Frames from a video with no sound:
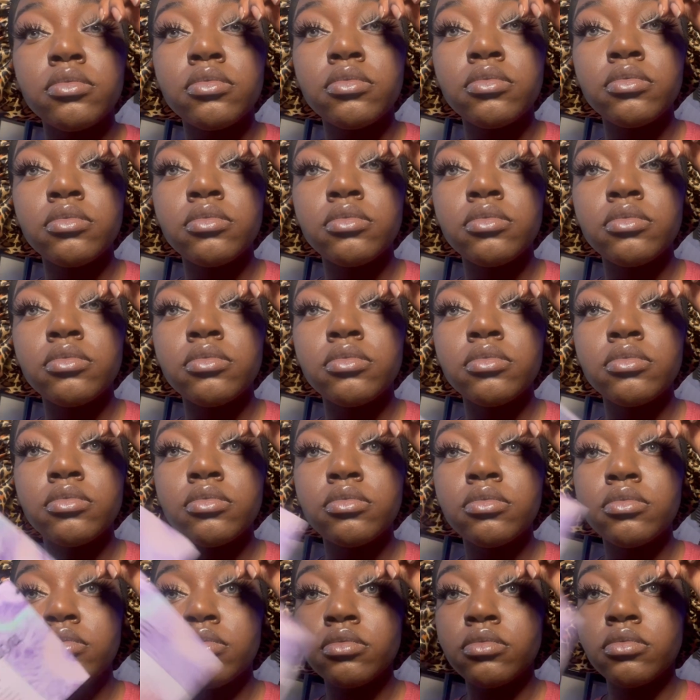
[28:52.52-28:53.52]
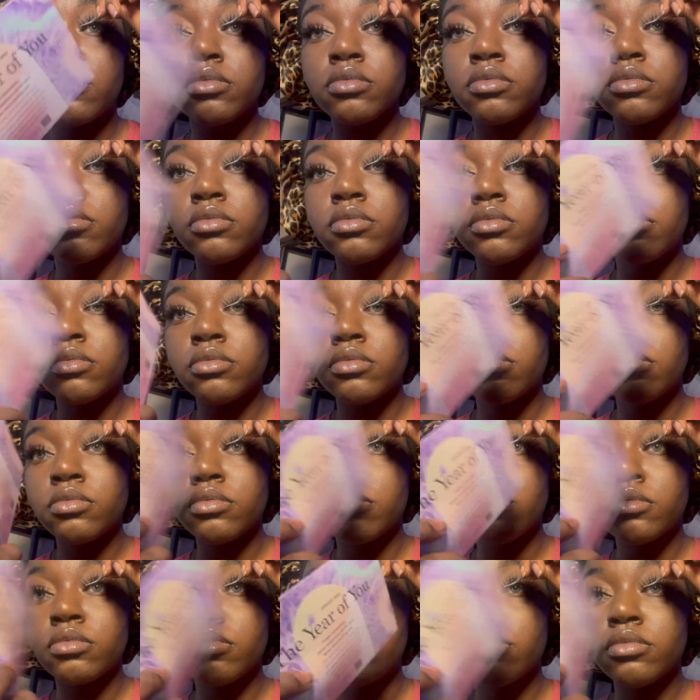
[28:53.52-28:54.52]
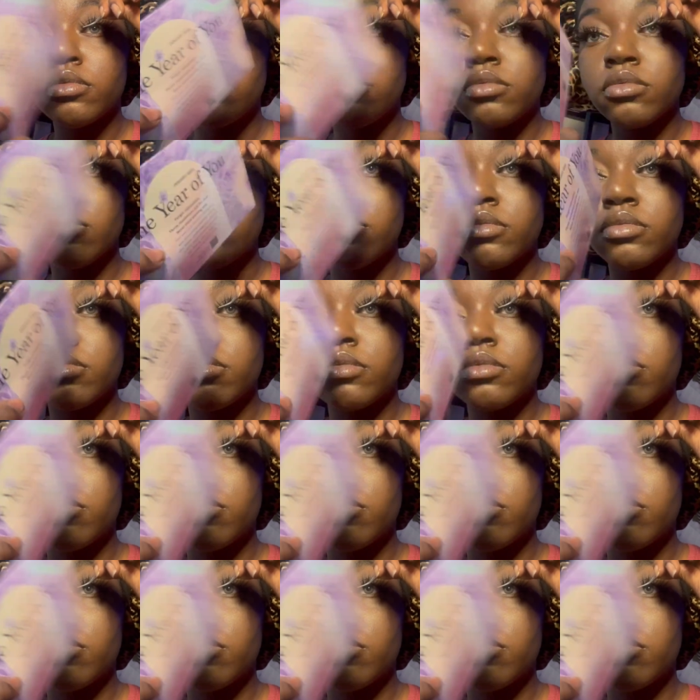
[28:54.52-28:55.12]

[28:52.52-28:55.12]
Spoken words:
(no one is talking)